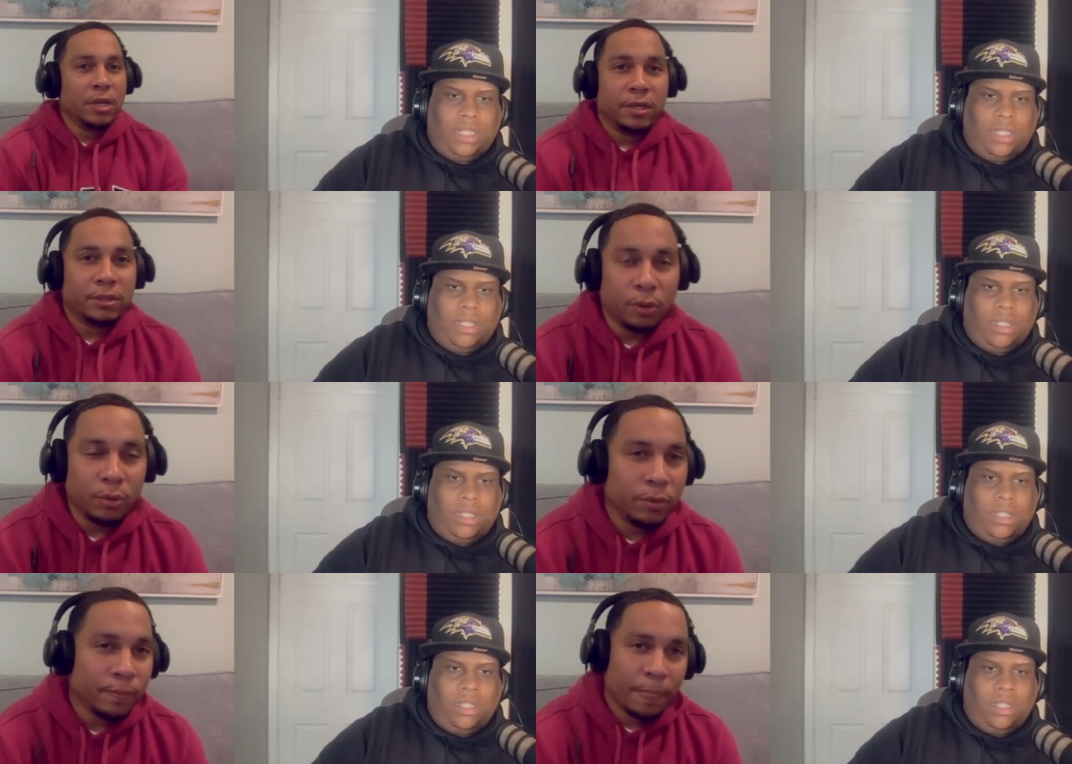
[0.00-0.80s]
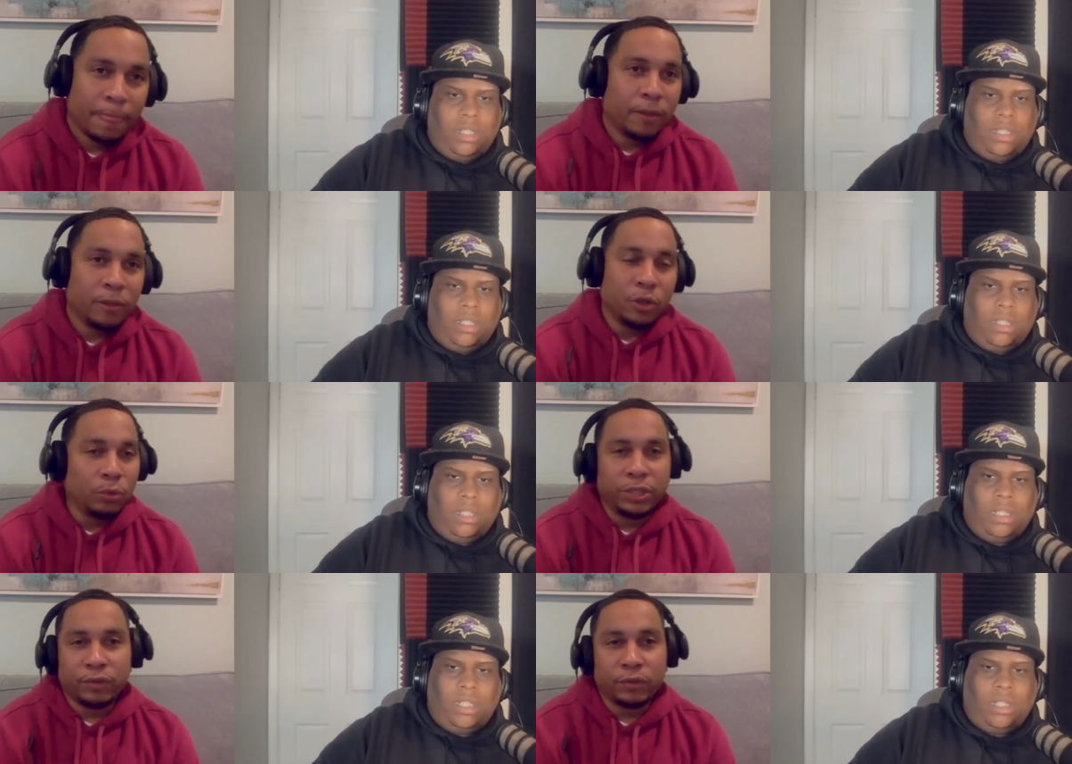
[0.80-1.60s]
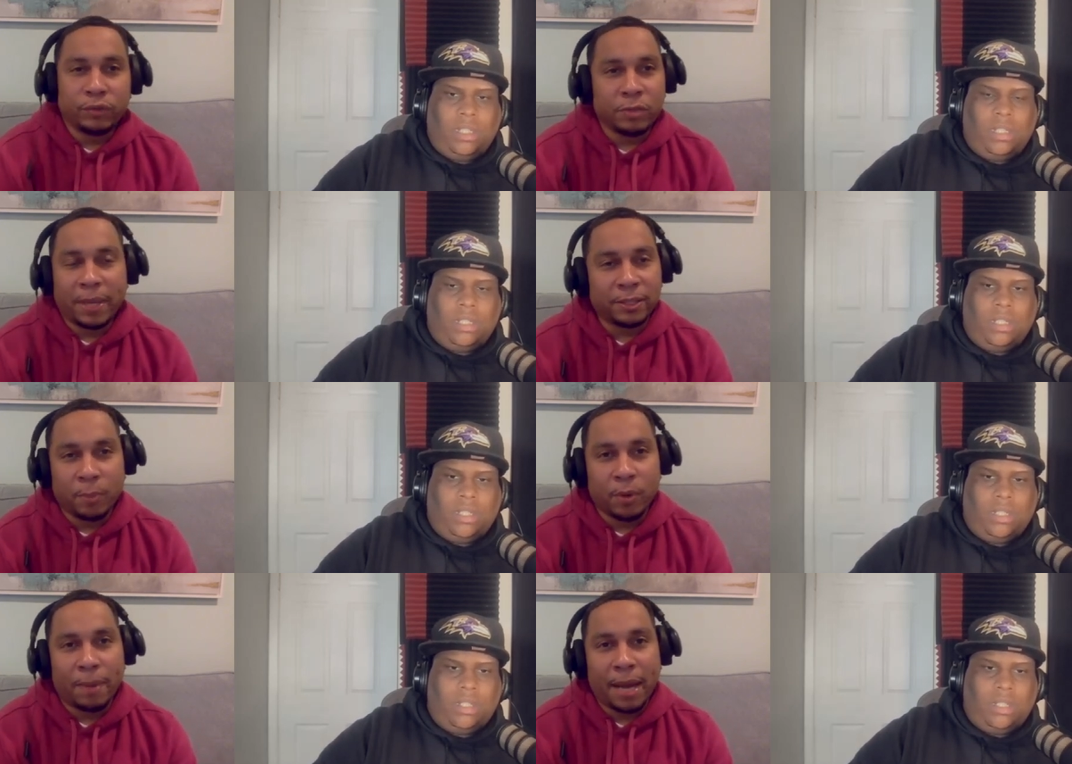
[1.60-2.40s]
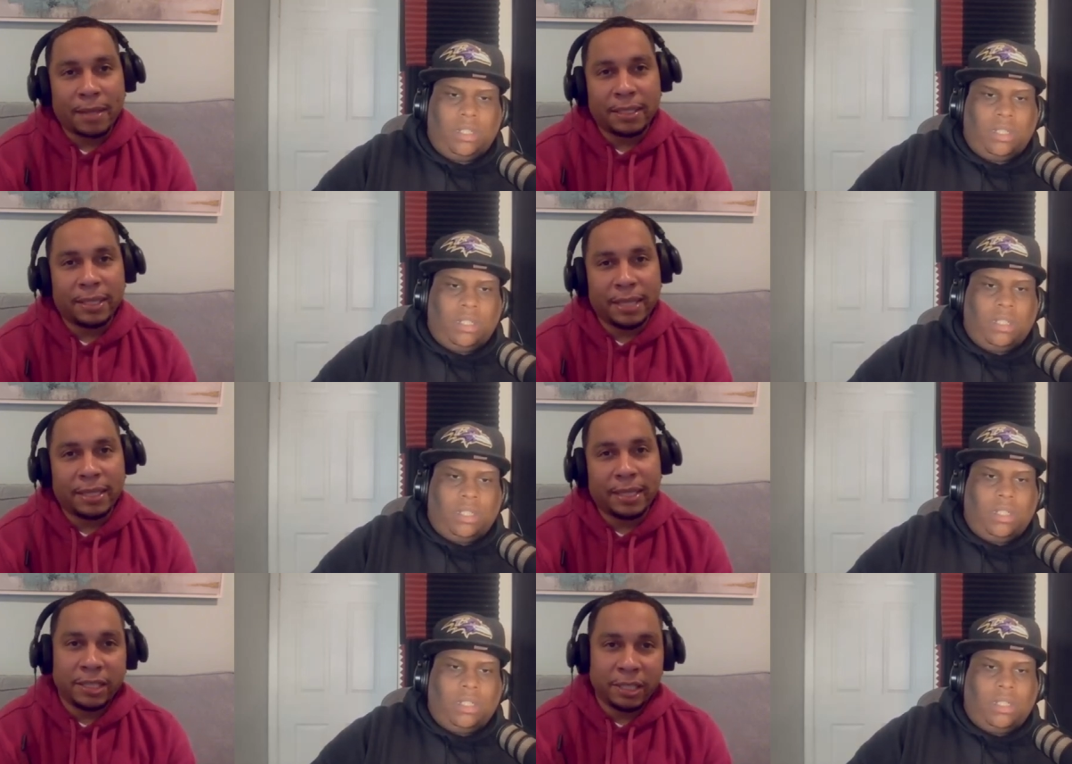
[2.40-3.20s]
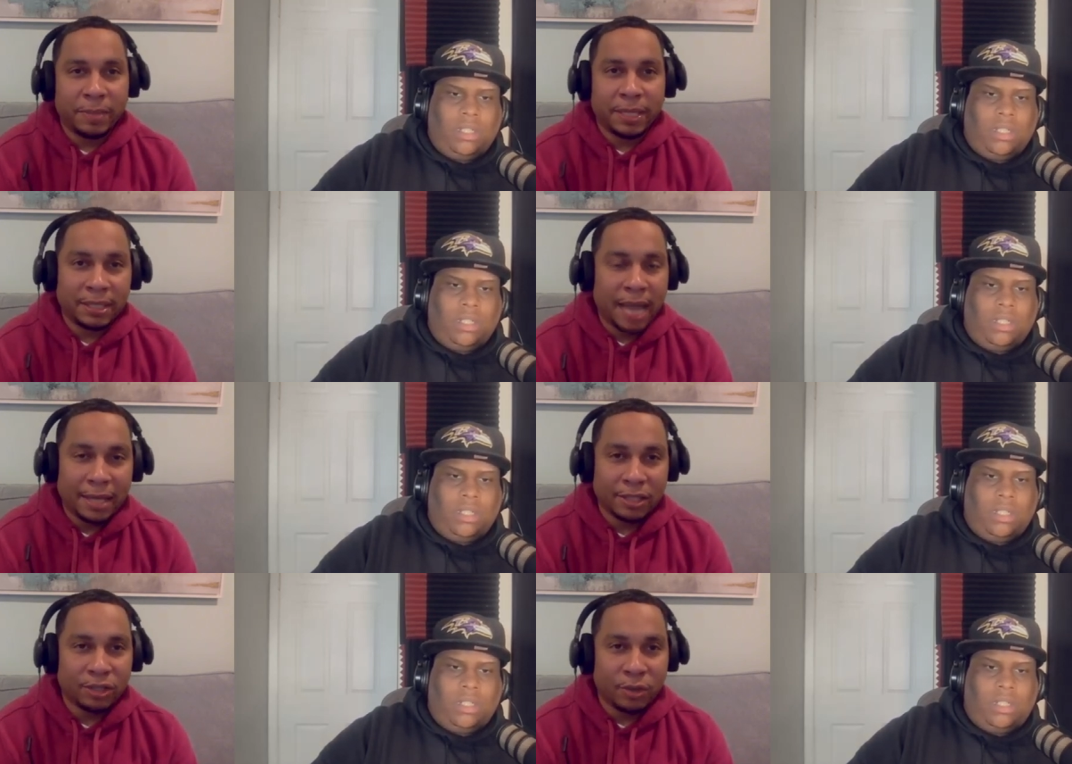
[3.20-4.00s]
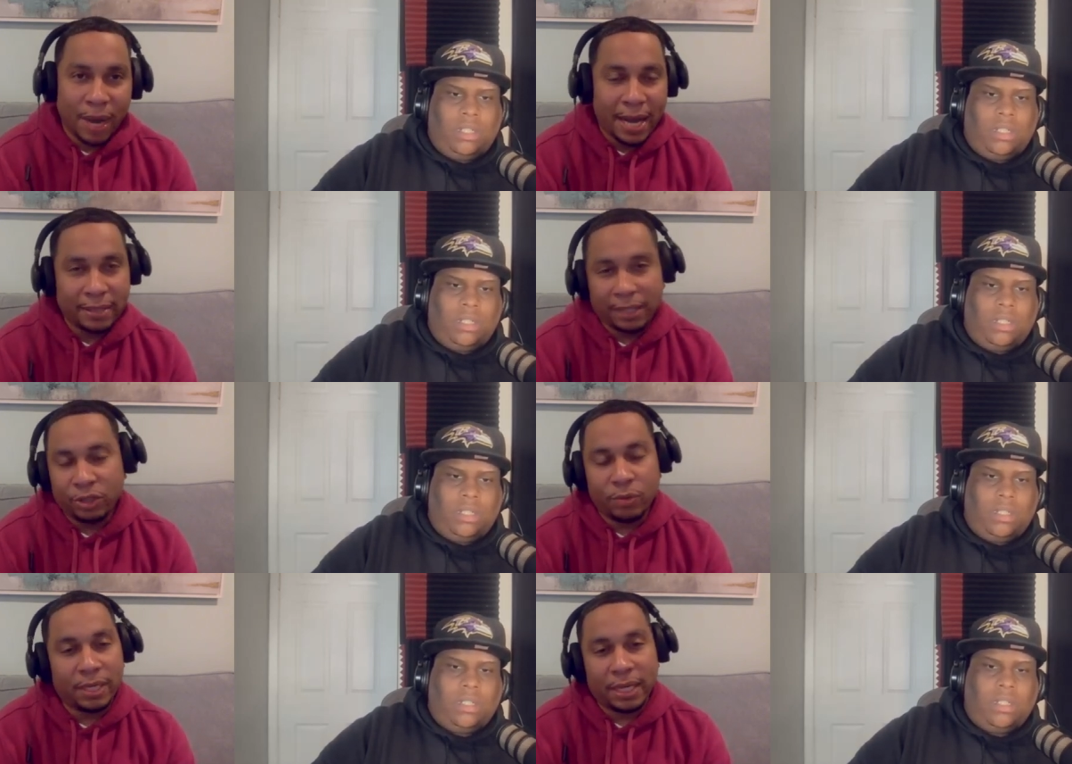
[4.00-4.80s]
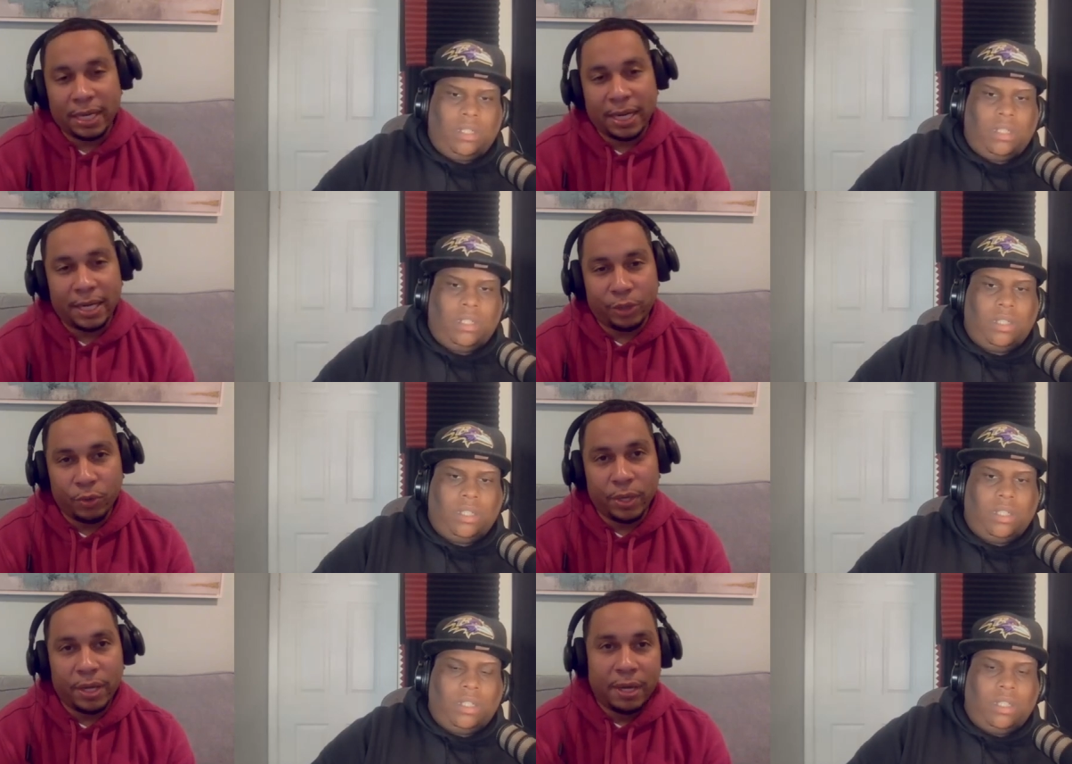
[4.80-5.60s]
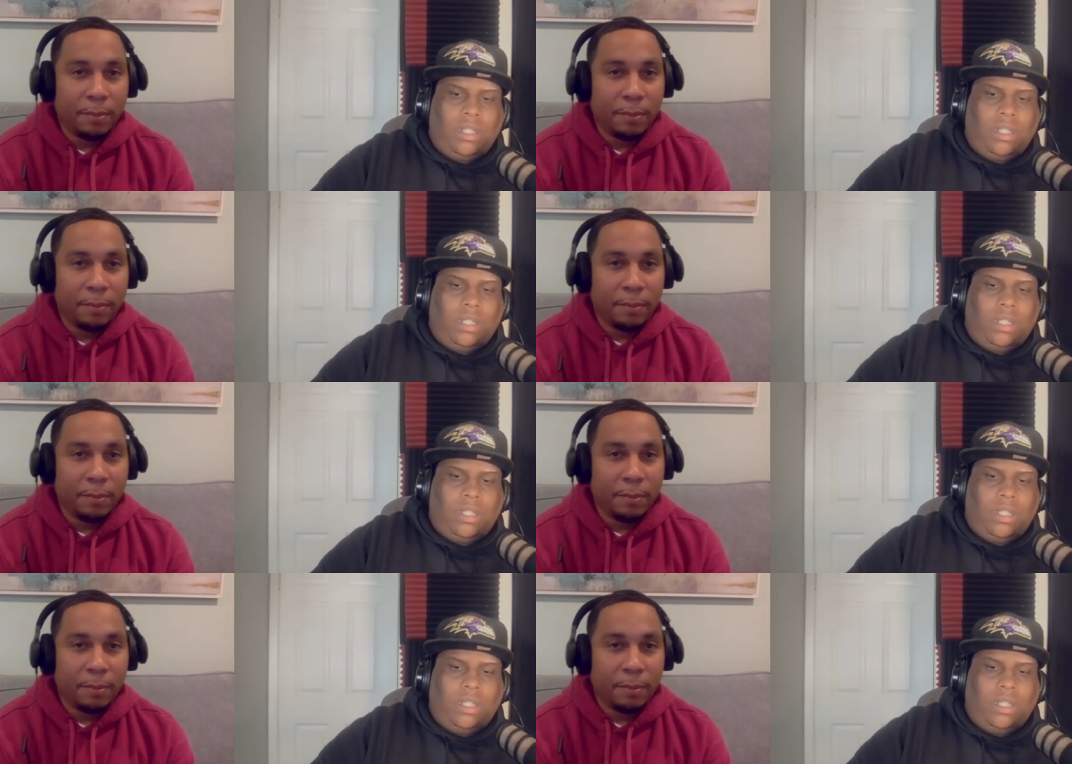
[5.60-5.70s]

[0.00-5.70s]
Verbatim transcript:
Speaker 1: So don't disrespect the sport of boxing and think that just because guys is throwing hands that you can get in there and do it.